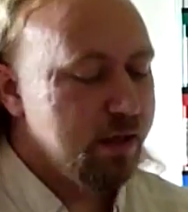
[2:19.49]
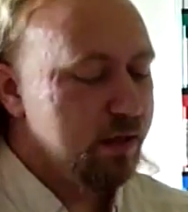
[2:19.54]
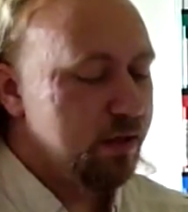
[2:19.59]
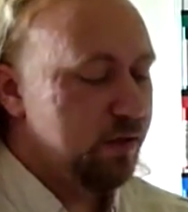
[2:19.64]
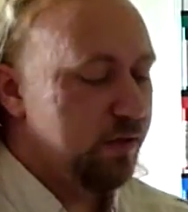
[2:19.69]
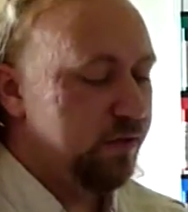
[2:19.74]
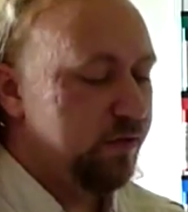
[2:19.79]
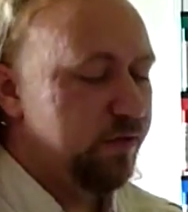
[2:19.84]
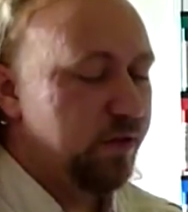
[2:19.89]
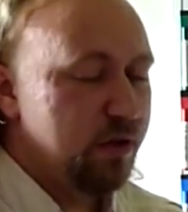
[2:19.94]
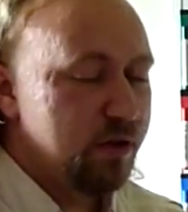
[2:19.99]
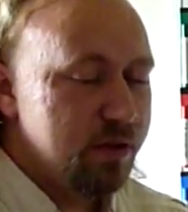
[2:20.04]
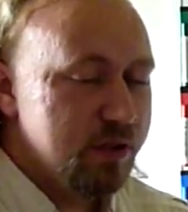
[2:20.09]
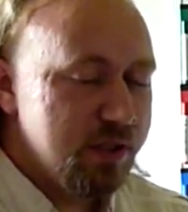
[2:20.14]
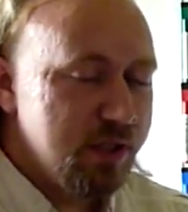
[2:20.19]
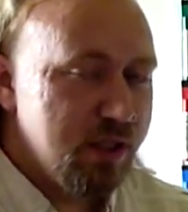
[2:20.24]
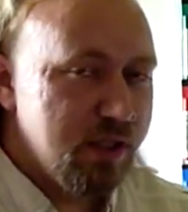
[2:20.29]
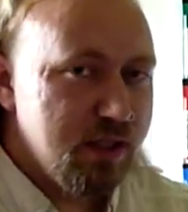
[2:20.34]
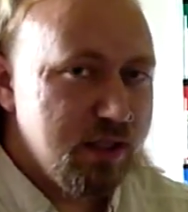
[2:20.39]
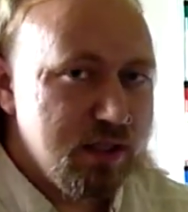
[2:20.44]
The
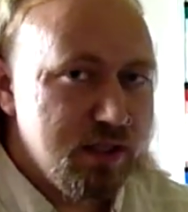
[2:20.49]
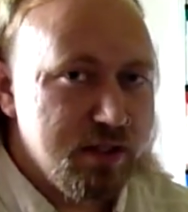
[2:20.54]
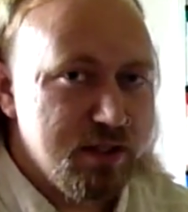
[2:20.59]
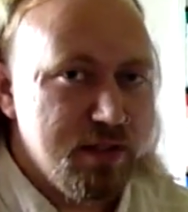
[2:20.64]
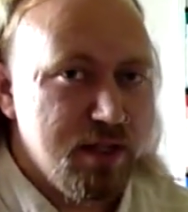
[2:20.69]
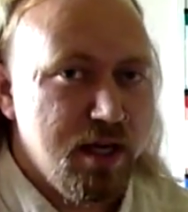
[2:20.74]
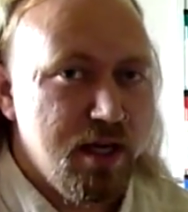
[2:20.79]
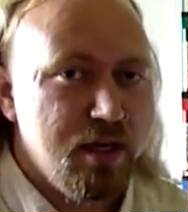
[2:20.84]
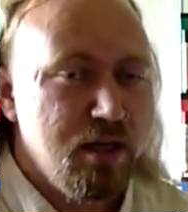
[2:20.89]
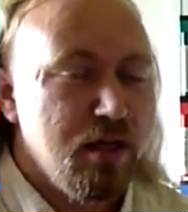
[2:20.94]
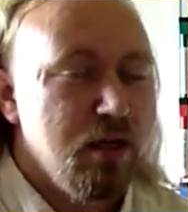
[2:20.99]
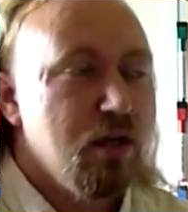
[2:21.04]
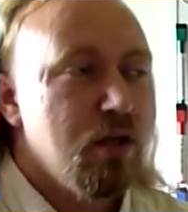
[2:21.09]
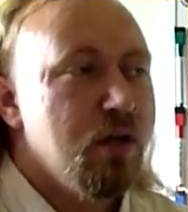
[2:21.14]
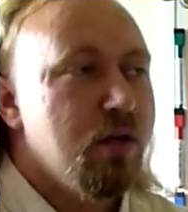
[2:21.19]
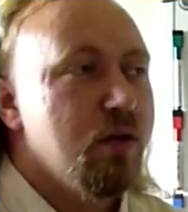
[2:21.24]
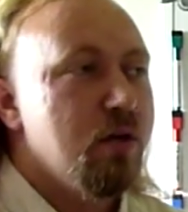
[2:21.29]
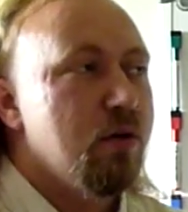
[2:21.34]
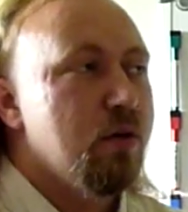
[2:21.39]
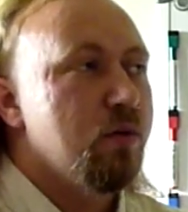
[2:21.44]
first is that
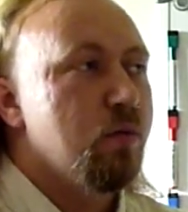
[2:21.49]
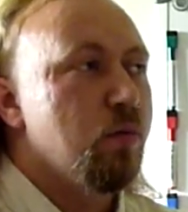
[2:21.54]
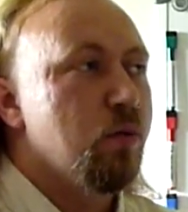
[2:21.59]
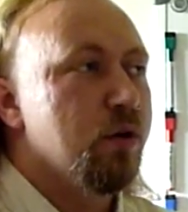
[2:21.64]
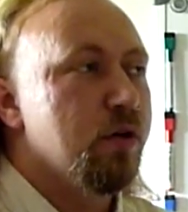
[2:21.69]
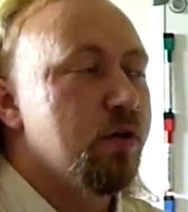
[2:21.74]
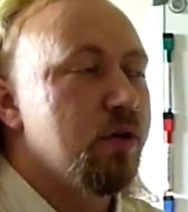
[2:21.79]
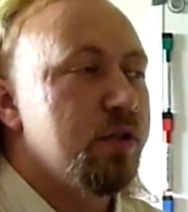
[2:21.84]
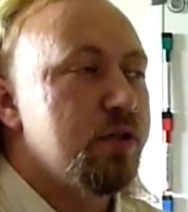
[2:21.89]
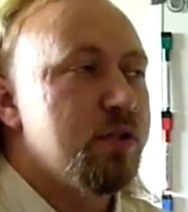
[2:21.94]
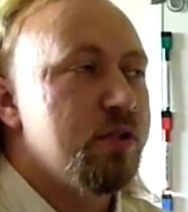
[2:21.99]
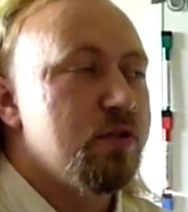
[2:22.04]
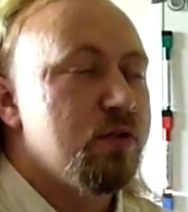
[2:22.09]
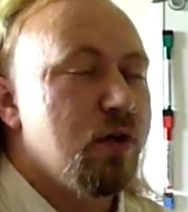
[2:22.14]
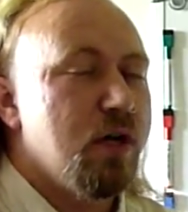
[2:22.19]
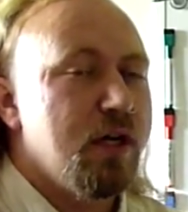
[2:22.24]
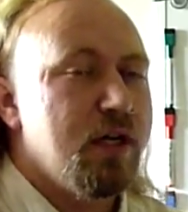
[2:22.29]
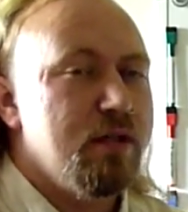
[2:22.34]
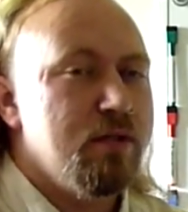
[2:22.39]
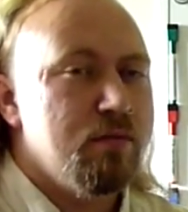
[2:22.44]
we're going to
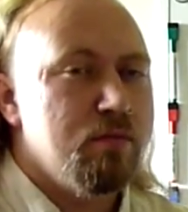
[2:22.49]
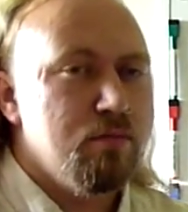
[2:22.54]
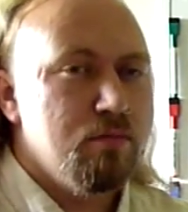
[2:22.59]
try and